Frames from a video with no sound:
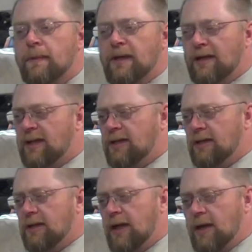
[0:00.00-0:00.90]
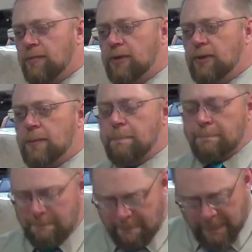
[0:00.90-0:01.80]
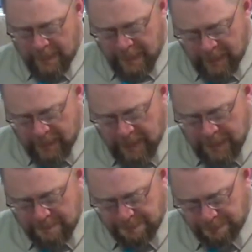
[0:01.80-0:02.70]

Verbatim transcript: now, that didn't happen. Um,